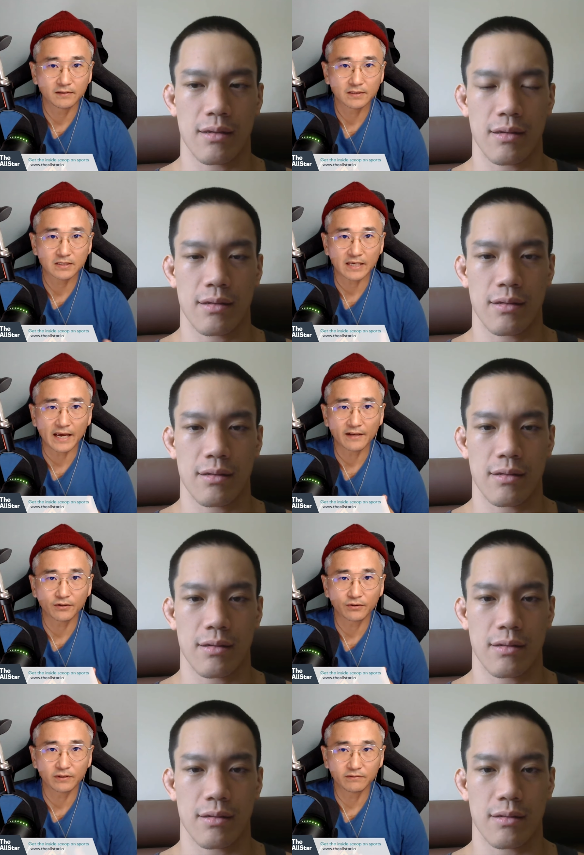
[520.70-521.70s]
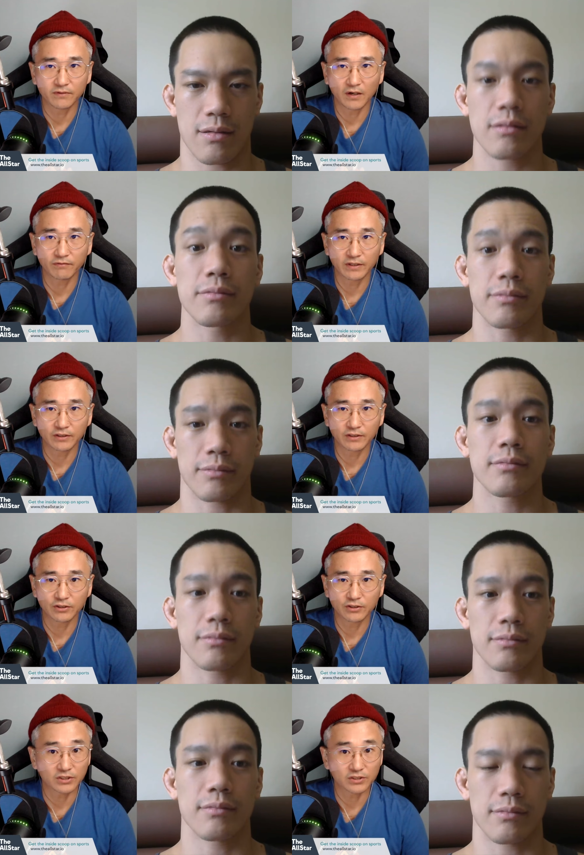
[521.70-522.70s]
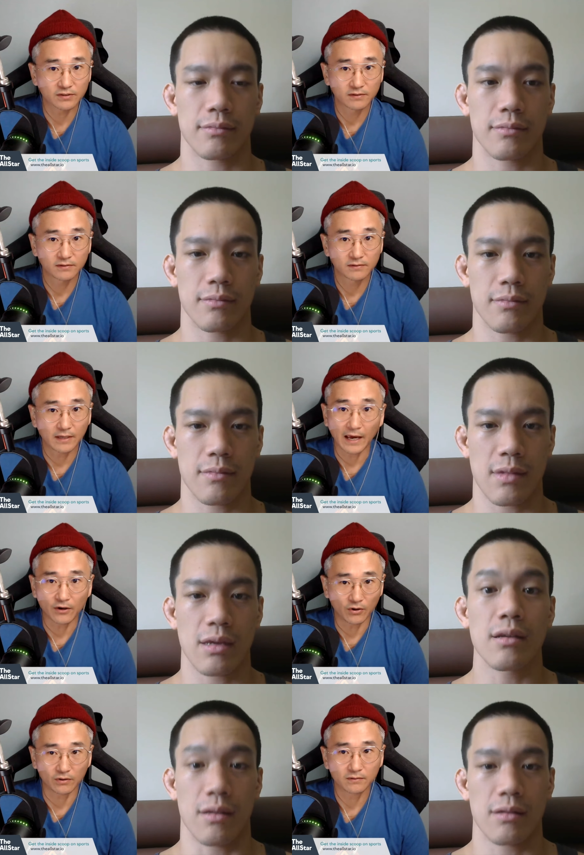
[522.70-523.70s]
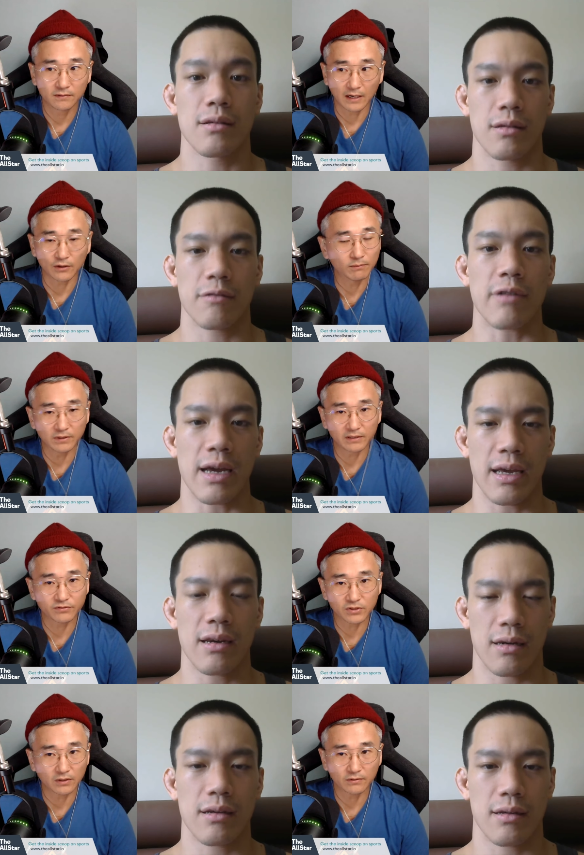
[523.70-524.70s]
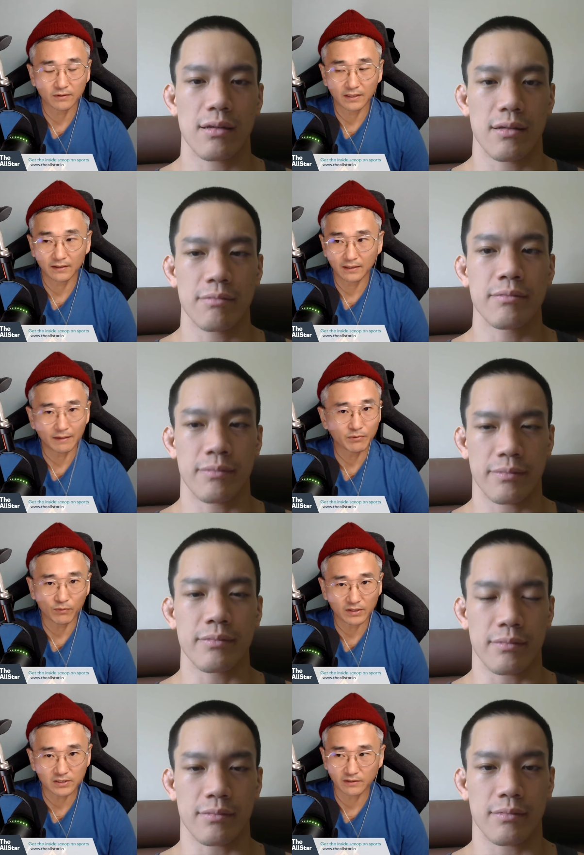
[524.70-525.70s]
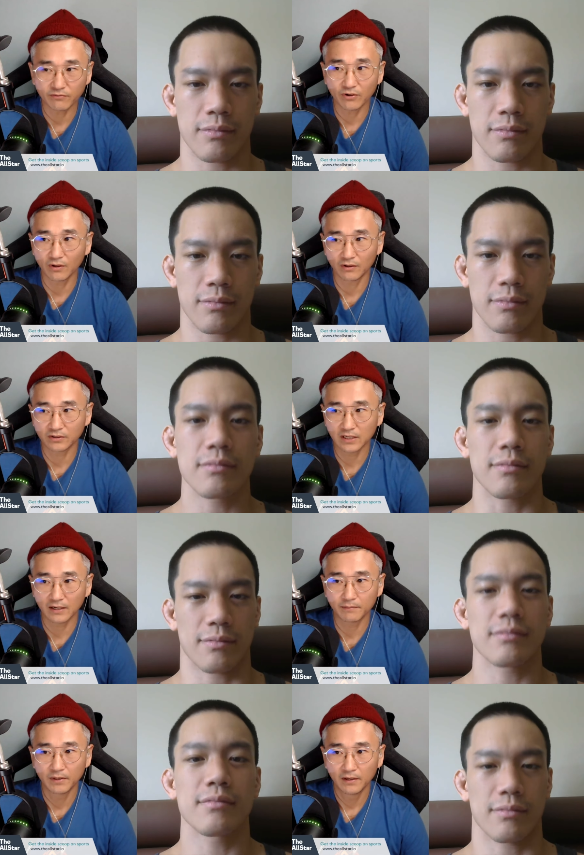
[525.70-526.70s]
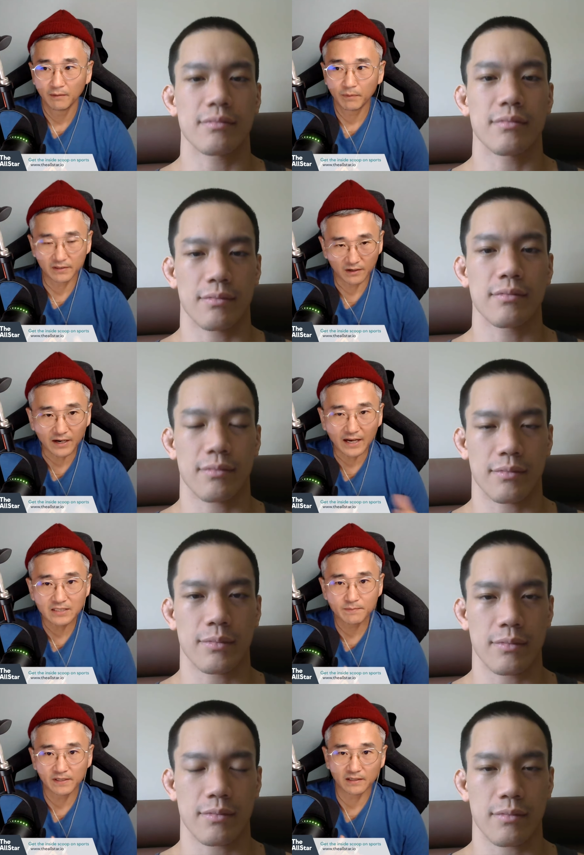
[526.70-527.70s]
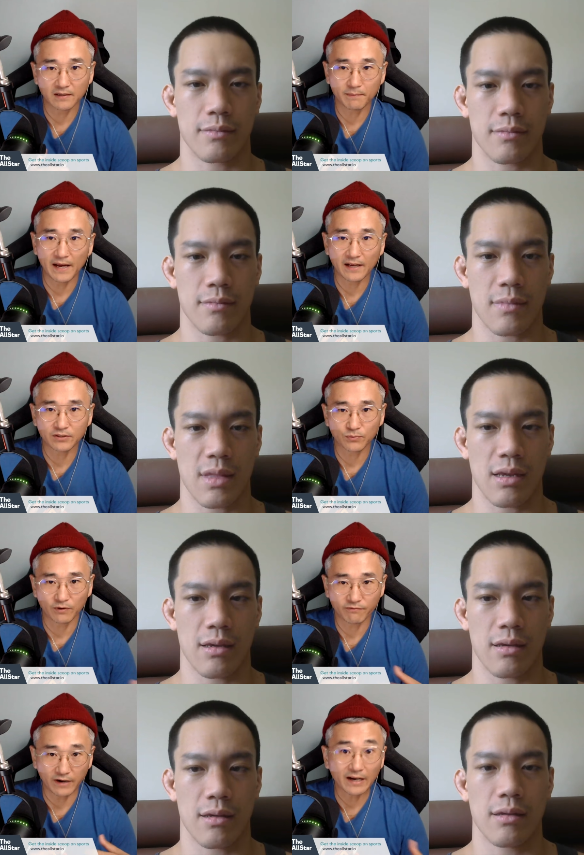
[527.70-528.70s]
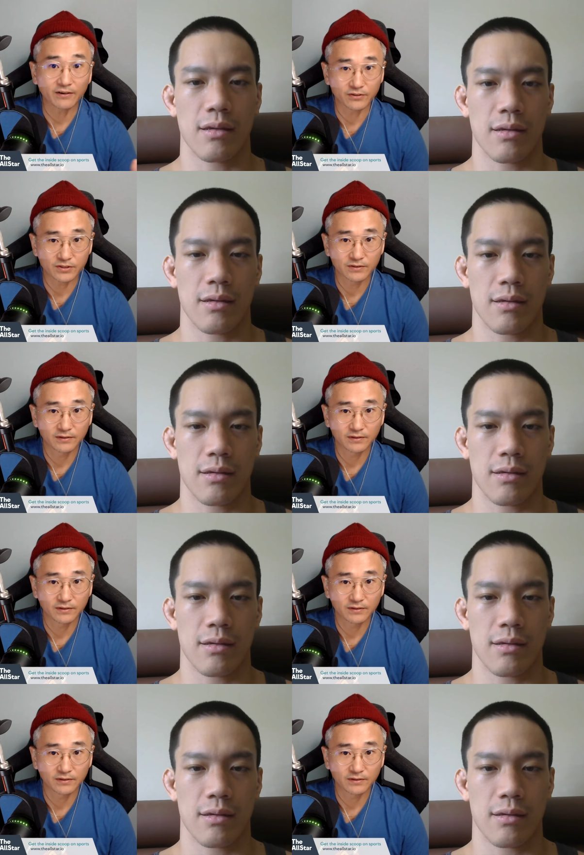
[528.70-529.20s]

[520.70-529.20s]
Speaker 1: scandal involving judges at all i don't right. believe so right and i've been watching it for a long time but there has been in the past where fighters